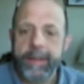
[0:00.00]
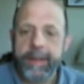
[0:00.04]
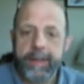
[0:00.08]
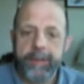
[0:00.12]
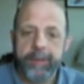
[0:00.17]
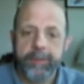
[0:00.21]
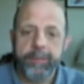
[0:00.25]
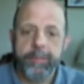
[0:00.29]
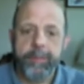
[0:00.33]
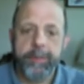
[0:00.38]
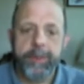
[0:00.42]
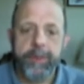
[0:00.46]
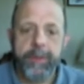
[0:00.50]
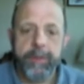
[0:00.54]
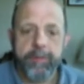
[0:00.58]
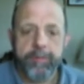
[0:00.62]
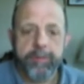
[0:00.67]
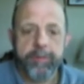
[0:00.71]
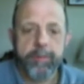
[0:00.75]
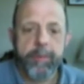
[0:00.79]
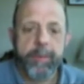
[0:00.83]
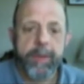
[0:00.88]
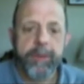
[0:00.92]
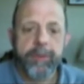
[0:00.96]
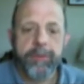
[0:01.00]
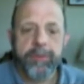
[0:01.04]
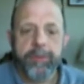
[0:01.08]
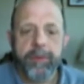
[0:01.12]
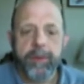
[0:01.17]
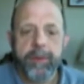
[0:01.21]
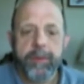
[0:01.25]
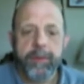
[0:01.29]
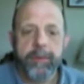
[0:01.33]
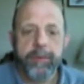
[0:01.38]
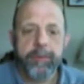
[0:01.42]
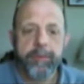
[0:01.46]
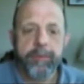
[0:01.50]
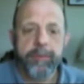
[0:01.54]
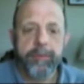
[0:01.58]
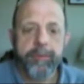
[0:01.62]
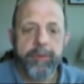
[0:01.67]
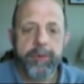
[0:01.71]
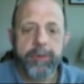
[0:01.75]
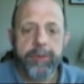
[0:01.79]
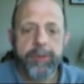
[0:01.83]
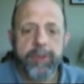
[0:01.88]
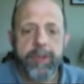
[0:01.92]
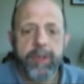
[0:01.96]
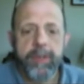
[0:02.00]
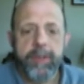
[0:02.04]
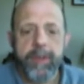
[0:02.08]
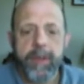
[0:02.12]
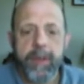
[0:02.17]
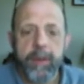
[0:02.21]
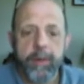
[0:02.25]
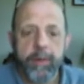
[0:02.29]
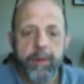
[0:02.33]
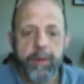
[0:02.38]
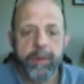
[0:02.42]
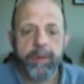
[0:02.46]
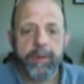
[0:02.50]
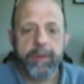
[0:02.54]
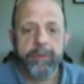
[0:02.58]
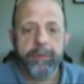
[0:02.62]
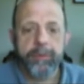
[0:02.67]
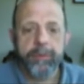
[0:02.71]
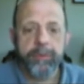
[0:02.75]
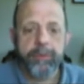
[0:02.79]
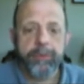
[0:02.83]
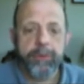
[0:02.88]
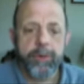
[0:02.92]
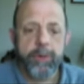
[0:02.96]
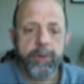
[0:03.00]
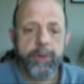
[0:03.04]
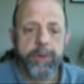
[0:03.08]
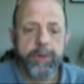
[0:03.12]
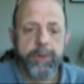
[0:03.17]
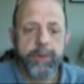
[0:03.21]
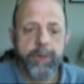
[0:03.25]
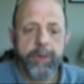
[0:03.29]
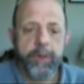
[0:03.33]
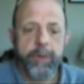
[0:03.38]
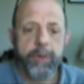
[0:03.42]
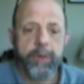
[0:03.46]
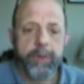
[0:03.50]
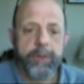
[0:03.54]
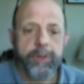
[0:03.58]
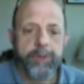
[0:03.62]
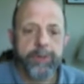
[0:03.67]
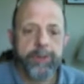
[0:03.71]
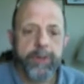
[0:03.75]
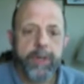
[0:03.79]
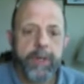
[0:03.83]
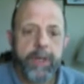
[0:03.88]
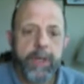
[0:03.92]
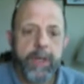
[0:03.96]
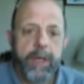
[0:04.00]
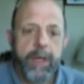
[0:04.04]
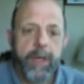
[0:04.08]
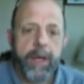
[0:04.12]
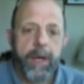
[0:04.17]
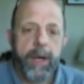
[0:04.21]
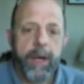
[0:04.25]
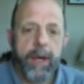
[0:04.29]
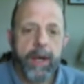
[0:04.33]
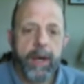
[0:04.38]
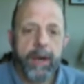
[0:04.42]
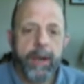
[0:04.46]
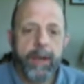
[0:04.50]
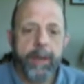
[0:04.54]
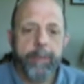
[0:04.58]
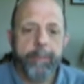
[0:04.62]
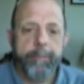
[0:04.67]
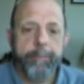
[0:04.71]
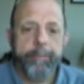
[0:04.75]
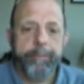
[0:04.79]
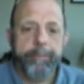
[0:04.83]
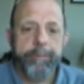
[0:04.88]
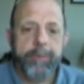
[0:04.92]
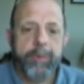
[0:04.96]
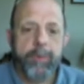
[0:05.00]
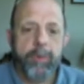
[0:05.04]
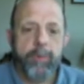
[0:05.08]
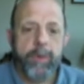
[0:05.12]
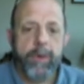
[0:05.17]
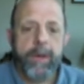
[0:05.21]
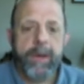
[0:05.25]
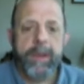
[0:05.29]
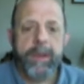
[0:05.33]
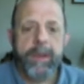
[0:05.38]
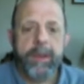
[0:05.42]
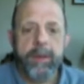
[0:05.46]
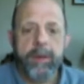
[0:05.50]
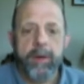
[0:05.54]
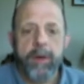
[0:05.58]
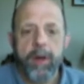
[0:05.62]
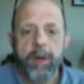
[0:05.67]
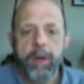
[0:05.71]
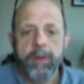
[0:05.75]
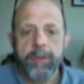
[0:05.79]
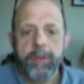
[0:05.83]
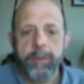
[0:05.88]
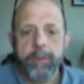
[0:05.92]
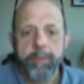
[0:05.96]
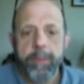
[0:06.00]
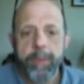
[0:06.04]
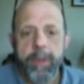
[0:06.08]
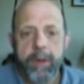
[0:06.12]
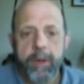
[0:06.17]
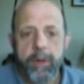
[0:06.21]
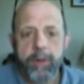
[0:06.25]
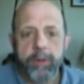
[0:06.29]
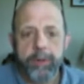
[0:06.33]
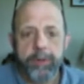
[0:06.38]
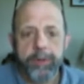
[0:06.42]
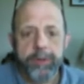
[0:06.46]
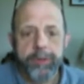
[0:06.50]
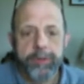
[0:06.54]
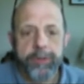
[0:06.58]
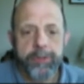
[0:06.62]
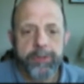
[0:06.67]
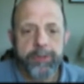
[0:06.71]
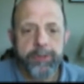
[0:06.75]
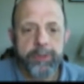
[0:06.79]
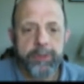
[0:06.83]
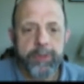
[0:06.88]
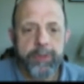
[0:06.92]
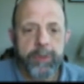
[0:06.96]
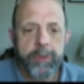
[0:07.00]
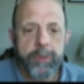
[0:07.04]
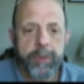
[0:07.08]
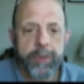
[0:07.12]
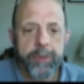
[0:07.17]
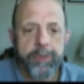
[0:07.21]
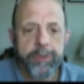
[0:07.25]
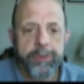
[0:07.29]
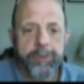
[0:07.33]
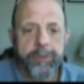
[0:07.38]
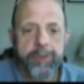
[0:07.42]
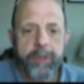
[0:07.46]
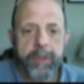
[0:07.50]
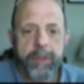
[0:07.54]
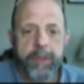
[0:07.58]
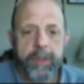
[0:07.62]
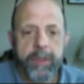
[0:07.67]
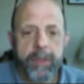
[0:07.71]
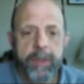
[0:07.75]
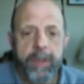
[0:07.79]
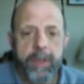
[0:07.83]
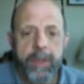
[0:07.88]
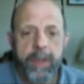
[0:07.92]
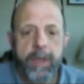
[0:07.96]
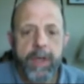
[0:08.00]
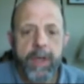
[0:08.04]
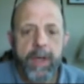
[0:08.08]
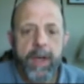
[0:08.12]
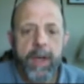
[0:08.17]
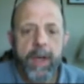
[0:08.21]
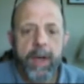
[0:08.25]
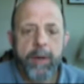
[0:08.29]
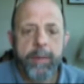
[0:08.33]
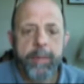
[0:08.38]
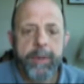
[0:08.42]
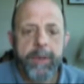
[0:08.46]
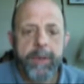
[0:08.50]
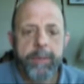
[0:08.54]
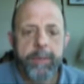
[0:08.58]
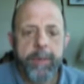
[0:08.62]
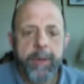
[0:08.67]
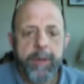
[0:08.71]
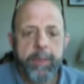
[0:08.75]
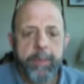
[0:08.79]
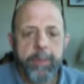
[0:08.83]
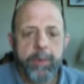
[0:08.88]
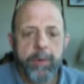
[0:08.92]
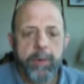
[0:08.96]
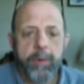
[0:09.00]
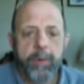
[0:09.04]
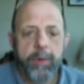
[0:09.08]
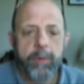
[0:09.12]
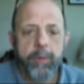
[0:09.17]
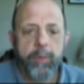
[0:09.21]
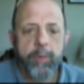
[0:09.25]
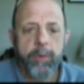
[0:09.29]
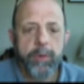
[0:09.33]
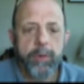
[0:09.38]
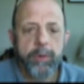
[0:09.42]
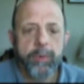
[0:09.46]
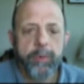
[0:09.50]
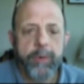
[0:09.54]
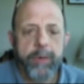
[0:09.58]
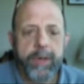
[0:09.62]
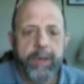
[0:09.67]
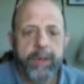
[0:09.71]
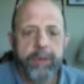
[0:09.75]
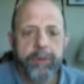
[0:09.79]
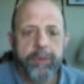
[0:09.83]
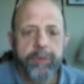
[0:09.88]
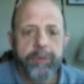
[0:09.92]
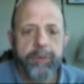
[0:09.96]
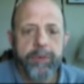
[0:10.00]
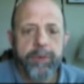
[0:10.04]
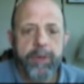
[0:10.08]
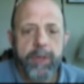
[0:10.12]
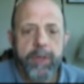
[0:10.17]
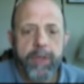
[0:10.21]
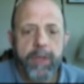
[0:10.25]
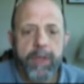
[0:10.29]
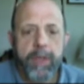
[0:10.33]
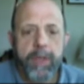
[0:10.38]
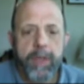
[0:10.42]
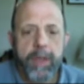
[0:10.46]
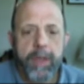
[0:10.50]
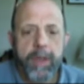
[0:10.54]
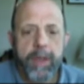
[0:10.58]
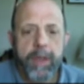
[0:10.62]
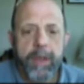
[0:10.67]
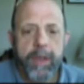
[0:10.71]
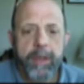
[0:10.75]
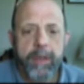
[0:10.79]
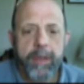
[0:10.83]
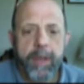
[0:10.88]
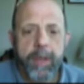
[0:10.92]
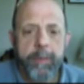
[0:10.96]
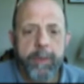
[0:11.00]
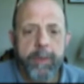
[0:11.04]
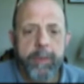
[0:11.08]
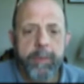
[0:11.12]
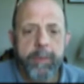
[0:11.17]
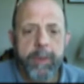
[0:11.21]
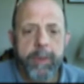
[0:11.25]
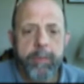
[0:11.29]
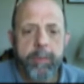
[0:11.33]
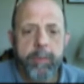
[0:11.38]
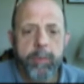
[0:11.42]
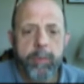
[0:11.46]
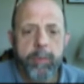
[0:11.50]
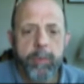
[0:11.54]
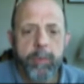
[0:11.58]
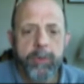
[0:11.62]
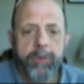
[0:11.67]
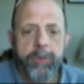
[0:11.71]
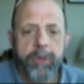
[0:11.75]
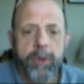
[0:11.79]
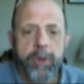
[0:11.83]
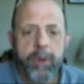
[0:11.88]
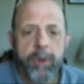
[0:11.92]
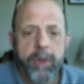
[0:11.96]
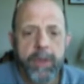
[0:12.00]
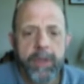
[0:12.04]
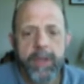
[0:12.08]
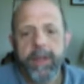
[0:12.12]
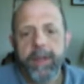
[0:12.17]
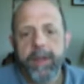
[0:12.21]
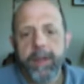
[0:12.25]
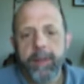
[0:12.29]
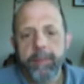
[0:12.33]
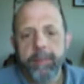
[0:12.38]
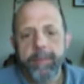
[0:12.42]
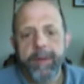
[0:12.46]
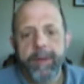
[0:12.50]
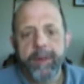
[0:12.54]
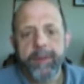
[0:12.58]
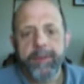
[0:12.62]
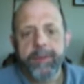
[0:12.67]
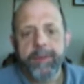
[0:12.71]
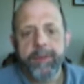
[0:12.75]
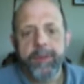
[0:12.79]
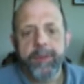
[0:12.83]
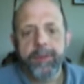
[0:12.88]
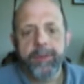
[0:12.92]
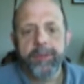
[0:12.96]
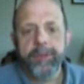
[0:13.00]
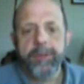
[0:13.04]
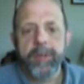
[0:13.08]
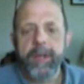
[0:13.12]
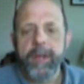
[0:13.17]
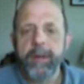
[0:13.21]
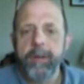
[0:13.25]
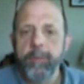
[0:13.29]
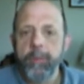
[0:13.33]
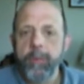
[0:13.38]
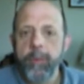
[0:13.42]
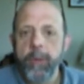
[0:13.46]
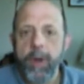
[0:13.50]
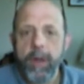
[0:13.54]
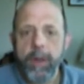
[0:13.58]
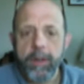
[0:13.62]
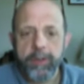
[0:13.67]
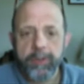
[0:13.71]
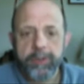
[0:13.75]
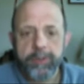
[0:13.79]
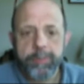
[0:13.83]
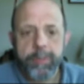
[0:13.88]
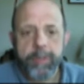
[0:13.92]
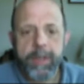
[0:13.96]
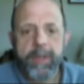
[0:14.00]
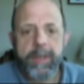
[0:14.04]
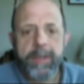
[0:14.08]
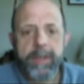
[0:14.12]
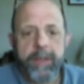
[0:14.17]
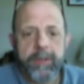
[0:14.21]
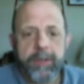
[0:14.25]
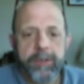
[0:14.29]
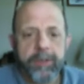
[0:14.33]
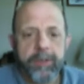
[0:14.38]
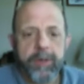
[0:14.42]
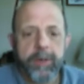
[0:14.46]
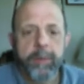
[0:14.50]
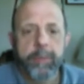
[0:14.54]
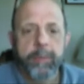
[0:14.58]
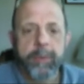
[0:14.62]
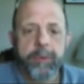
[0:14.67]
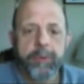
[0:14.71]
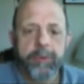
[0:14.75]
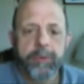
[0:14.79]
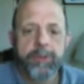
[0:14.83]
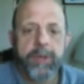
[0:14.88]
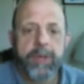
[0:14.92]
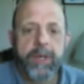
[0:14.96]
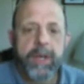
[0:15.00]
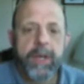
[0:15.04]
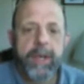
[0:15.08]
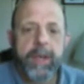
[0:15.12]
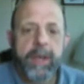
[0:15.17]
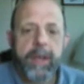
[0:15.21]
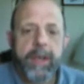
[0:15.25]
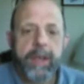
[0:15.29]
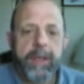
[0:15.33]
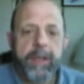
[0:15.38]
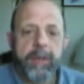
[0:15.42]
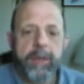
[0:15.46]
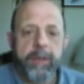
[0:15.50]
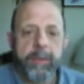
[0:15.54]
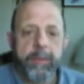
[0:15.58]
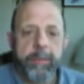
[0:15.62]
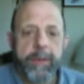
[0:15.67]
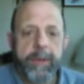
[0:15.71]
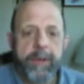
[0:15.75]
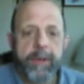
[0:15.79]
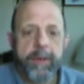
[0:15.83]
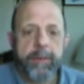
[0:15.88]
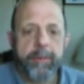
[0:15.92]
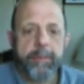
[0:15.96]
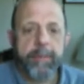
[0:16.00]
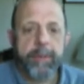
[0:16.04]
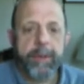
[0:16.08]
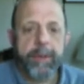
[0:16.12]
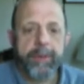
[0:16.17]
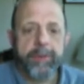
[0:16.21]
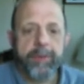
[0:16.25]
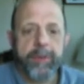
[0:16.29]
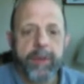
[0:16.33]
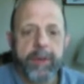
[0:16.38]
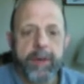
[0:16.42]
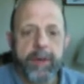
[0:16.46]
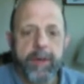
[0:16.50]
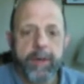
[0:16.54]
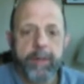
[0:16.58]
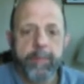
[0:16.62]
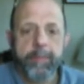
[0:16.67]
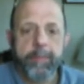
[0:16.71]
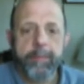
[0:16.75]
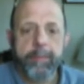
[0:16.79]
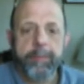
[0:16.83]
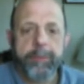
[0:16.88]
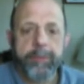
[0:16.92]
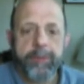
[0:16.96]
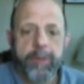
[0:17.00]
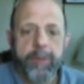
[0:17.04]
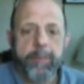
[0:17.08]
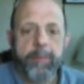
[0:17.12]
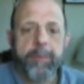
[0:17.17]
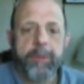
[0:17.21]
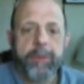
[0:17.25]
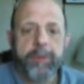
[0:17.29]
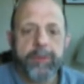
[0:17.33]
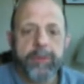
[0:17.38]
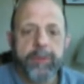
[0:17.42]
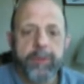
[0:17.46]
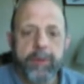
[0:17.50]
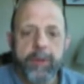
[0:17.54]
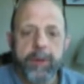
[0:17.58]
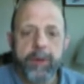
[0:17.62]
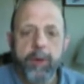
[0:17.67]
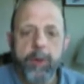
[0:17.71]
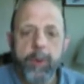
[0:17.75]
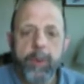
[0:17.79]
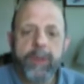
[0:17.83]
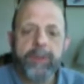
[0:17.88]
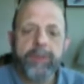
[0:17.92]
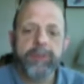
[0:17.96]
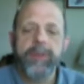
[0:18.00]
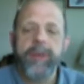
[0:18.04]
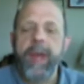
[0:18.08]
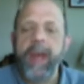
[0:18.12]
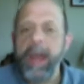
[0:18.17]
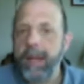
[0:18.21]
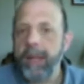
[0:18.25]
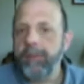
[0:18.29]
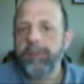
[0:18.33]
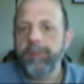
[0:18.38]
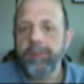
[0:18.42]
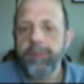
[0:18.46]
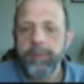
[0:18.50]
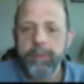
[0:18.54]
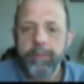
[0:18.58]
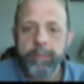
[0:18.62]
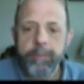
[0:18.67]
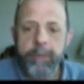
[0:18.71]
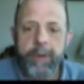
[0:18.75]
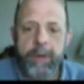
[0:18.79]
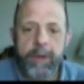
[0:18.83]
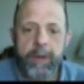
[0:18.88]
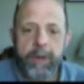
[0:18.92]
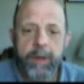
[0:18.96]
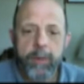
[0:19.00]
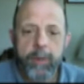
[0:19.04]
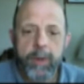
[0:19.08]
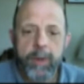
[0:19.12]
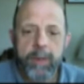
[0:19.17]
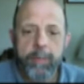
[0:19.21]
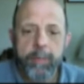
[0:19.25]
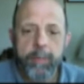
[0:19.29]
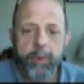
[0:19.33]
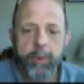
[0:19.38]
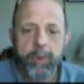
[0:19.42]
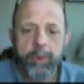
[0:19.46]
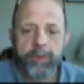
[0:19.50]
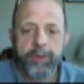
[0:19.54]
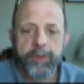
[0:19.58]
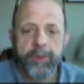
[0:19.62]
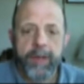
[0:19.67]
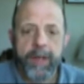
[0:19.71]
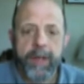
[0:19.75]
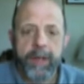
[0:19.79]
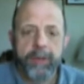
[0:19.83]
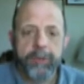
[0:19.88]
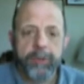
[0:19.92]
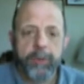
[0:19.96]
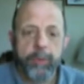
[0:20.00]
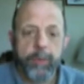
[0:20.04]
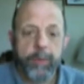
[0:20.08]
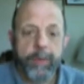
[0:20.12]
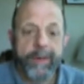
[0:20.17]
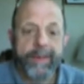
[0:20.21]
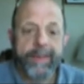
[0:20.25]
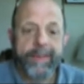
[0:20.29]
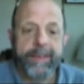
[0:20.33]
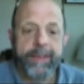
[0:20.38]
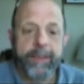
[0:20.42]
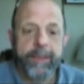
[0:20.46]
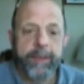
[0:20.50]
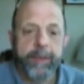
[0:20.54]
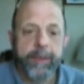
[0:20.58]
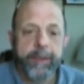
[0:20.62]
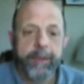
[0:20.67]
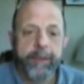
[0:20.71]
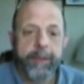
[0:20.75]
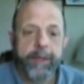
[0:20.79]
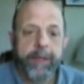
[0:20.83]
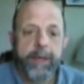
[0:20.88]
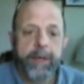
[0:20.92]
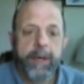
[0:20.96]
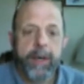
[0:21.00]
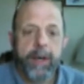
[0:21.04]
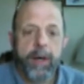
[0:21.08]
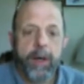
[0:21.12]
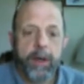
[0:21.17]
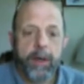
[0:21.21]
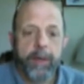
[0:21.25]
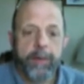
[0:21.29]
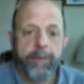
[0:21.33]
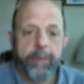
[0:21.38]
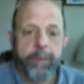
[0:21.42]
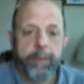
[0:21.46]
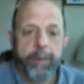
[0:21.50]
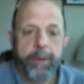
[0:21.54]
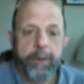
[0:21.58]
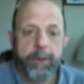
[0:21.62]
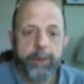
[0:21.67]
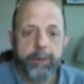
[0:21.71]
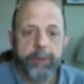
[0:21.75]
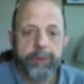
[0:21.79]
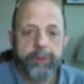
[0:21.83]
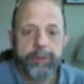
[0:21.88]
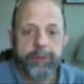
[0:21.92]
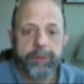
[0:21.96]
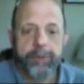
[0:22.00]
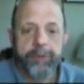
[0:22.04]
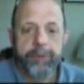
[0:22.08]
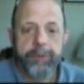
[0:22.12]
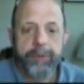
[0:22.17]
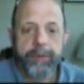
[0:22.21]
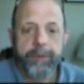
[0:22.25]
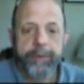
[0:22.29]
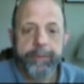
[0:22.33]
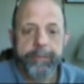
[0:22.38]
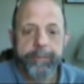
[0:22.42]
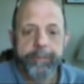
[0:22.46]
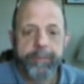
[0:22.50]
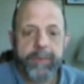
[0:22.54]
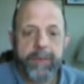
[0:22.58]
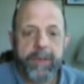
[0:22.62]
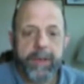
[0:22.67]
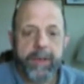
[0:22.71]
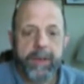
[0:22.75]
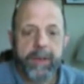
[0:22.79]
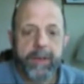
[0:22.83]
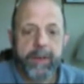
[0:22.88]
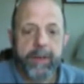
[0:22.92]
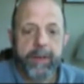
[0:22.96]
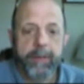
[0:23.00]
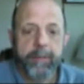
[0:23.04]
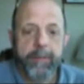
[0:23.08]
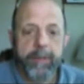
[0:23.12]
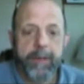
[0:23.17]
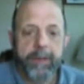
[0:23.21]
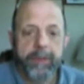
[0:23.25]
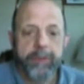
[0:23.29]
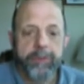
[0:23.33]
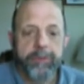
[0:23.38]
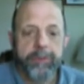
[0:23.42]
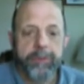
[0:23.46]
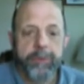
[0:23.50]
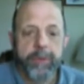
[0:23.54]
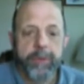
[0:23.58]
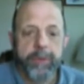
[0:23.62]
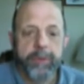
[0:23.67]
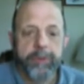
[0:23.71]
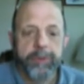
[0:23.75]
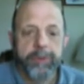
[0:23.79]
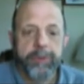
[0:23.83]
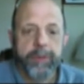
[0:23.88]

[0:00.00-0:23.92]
get some good information on here. The first thing that I want to show you though is right here on your posts, you can see how many people were reached and how many people were talking about this. And I'll explain these numbers here in a minute, but some of the quick stats, quick important stats are right there on the posts, as you can